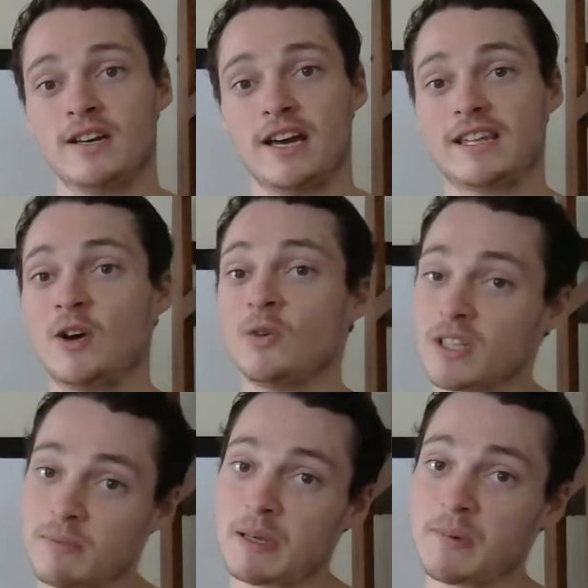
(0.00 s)
And the
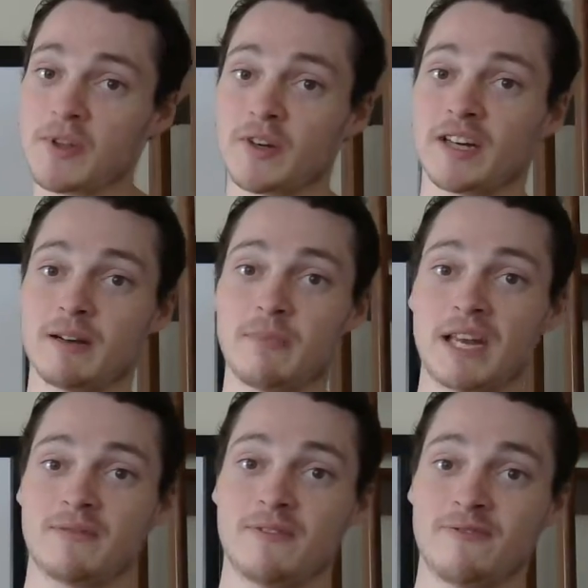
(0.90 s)
only people that are going to
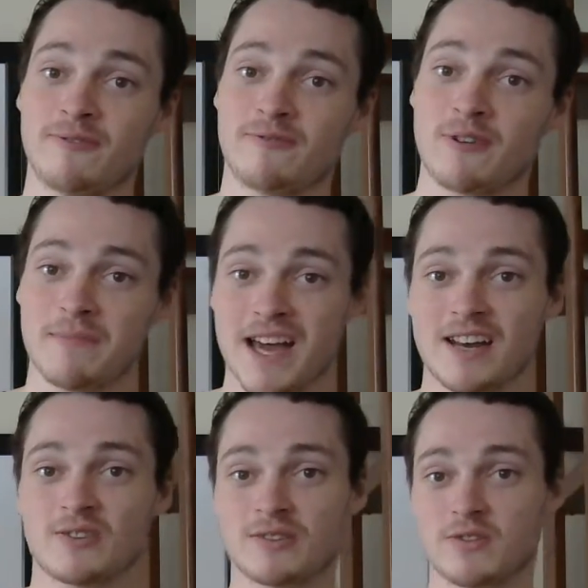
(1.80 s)
benefit from that
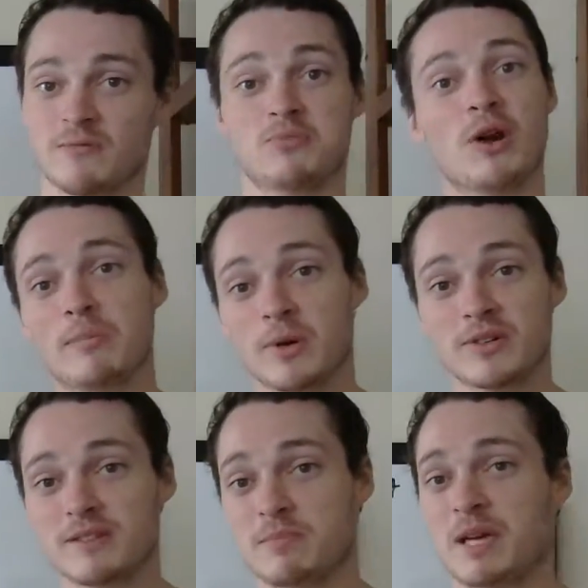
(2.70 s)
are sort of
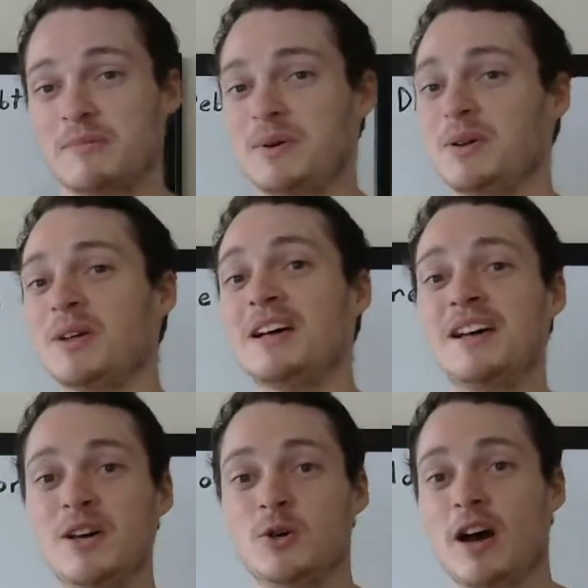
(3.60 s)
preppers and people
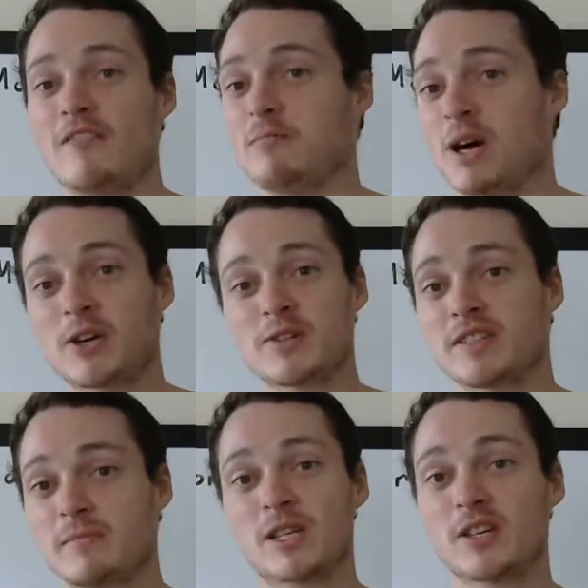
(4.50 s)
who have bunkers in
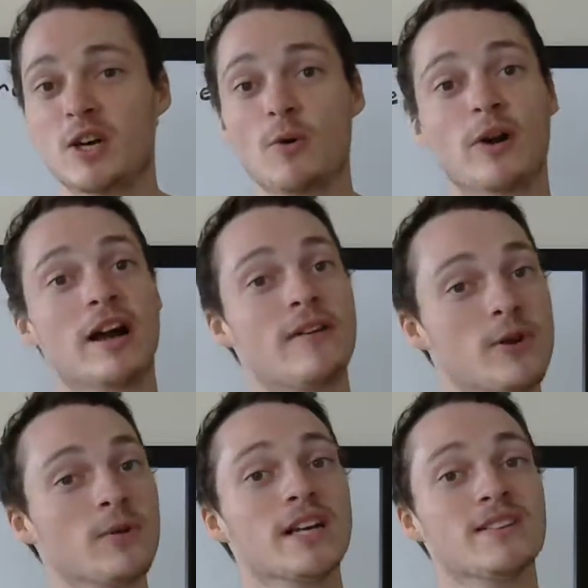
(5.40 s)
the middle of nowhere.
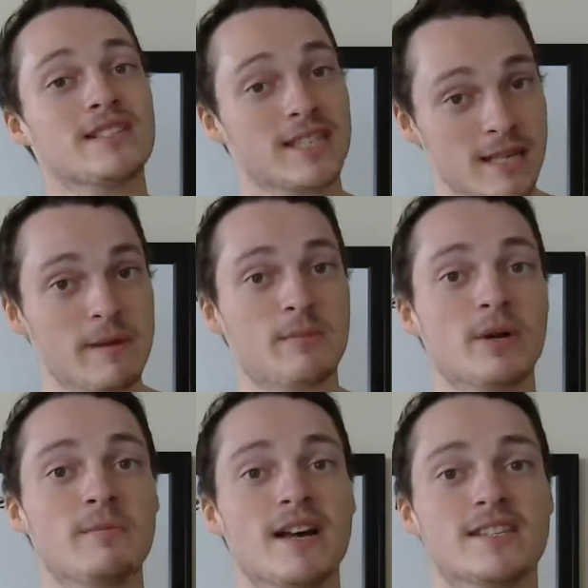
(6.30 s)
Everyone else, it's going to be a
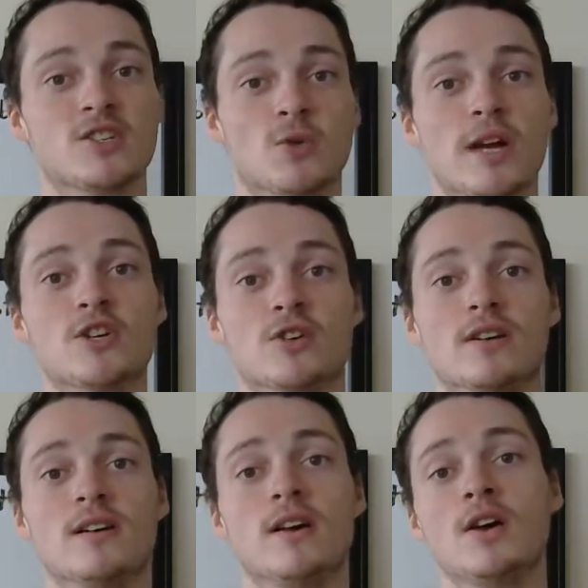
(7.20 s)
pretty bad situation.
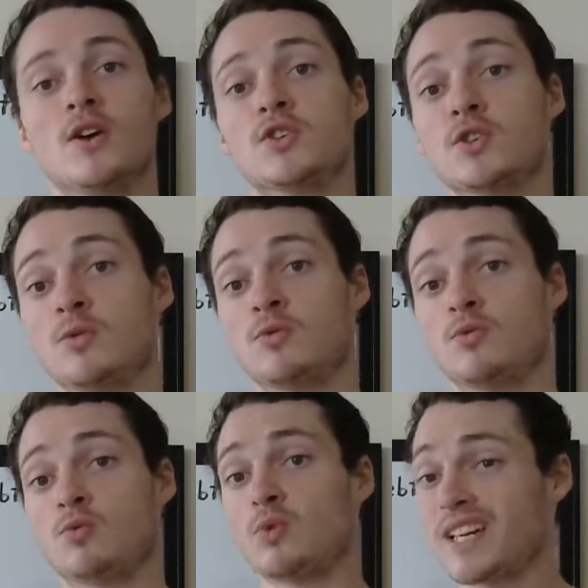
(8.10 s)
So
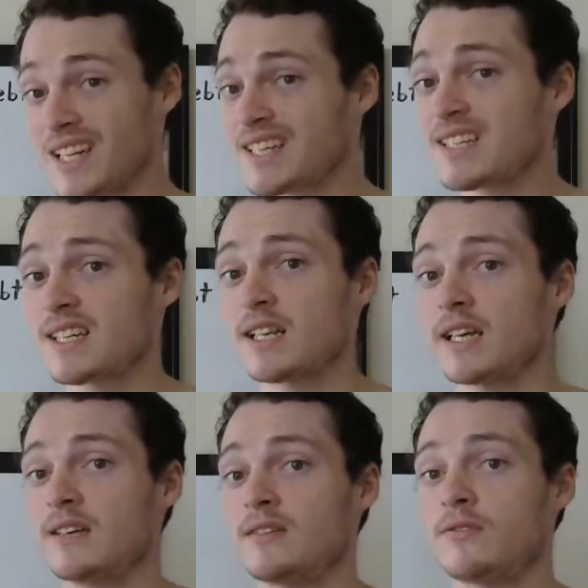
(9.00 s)

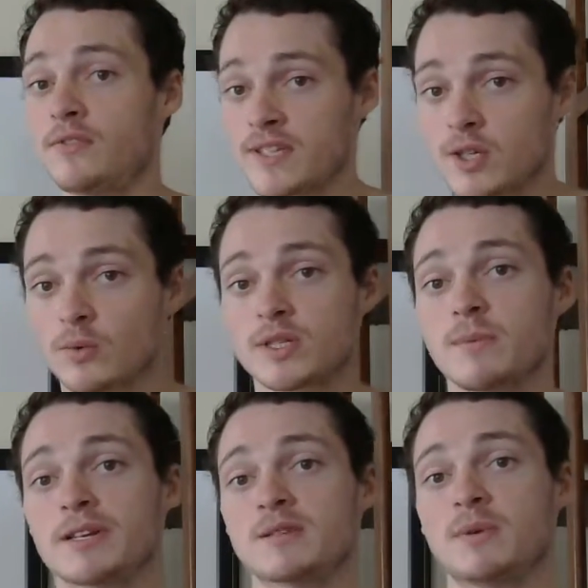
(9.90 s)
realistically, fiscal
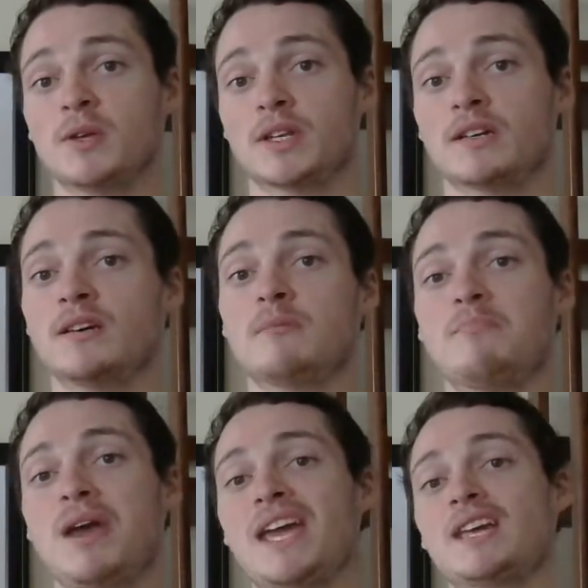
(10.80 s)
responsibility,
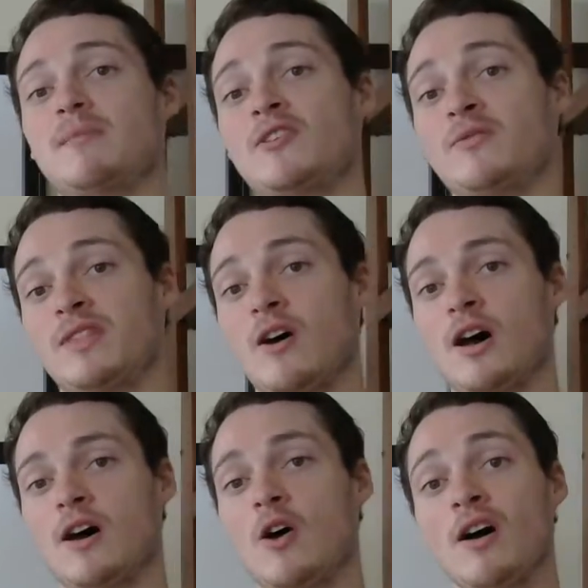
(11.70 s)
paying
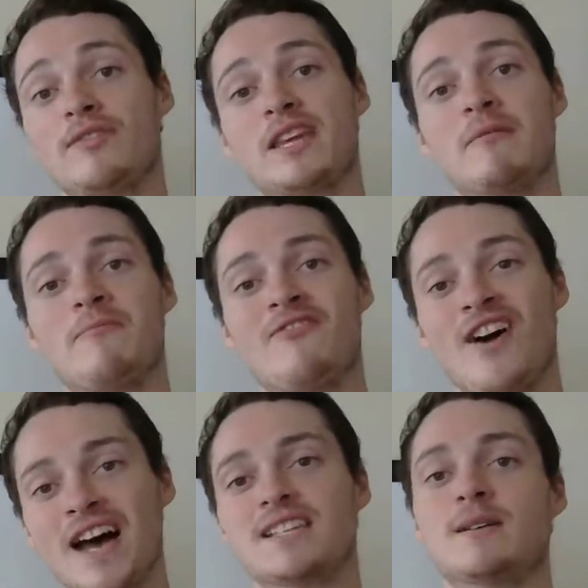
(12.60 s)
off the
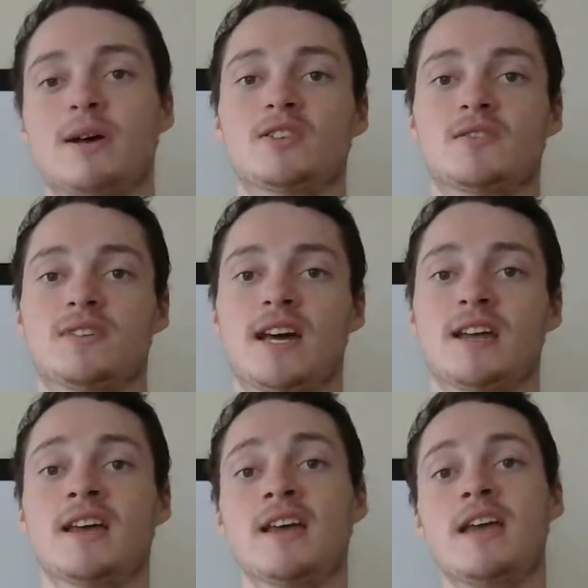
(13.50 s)
vast amounts of
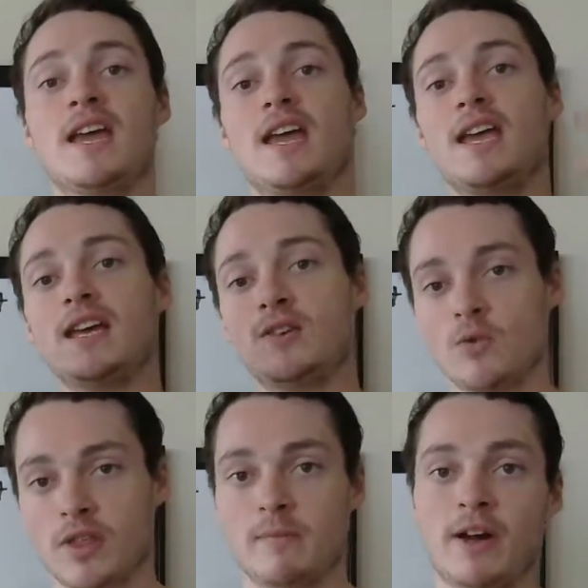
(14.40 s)
debt in
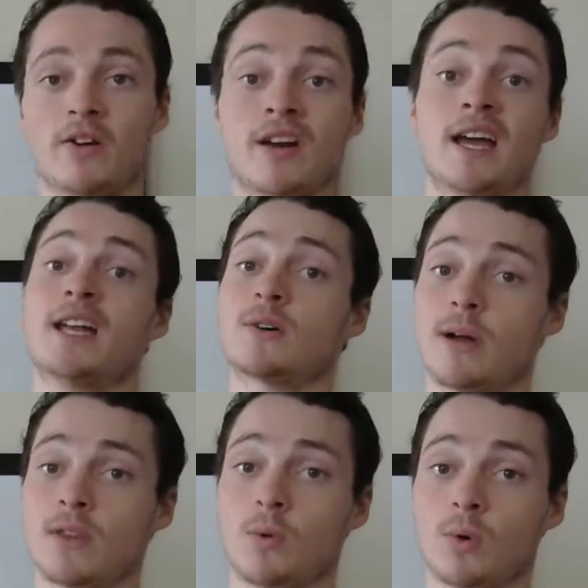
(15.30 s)
North America and
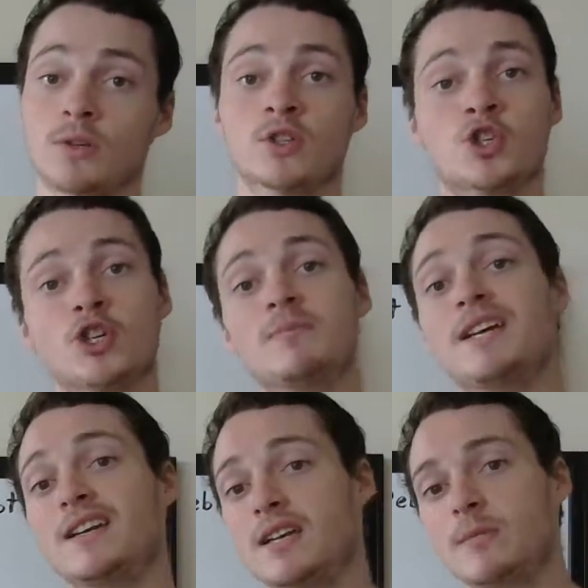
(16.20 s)
around the world should be
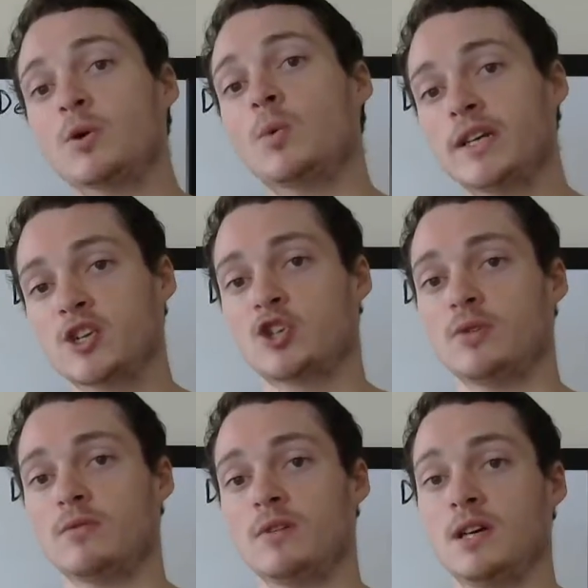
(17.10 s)
a #1
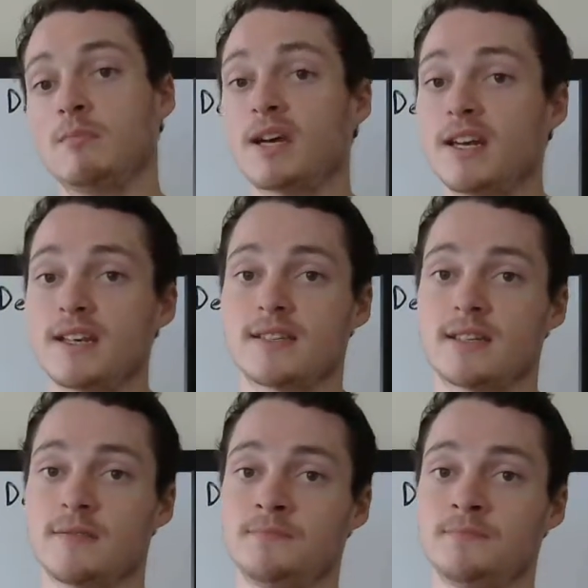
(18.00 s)
issue, but it isn't.